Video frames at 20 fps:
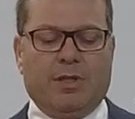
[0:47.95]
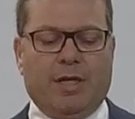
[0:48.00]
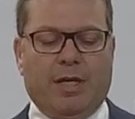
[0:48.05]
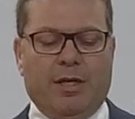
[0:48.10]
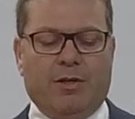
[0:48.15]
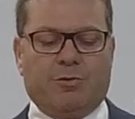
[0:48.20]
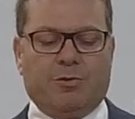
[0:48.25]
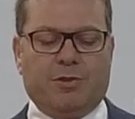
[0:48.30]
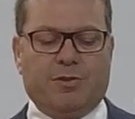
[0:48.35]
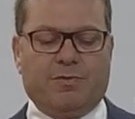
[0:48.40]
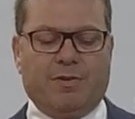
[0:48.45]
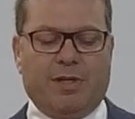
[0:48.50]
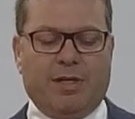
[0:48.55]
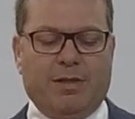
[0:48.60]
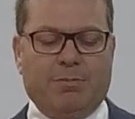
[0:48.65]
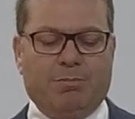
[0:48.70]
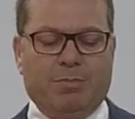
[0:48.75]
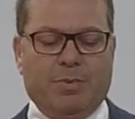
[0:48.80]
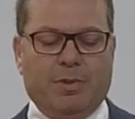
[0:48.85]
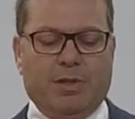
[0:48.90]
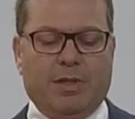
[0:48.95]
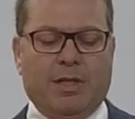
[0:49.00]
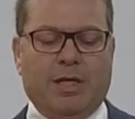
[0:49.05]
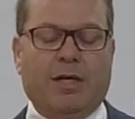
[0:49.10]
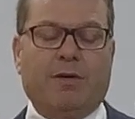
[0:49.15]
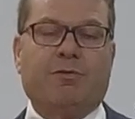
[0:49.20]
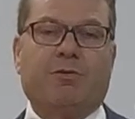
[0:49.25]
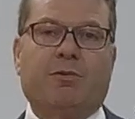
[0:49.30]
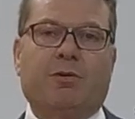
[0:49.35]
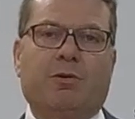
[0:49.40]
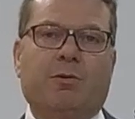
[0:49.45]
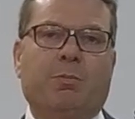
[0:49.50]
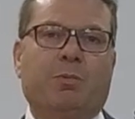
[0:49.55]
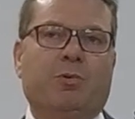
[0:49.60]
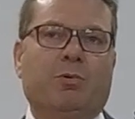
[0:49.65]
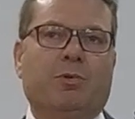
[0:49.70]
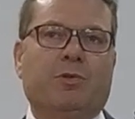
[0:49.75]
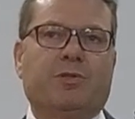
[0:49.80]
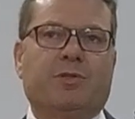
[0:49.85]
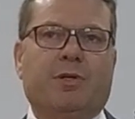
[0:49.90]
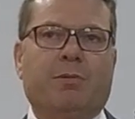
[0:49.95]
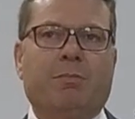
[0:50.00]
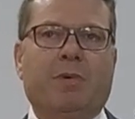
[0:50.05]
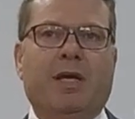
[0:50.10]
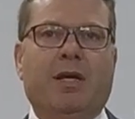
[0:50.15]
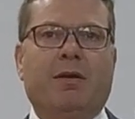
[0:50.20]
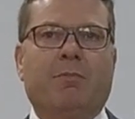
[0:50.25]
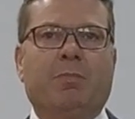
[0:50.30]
Andrew's farm, after reports that a man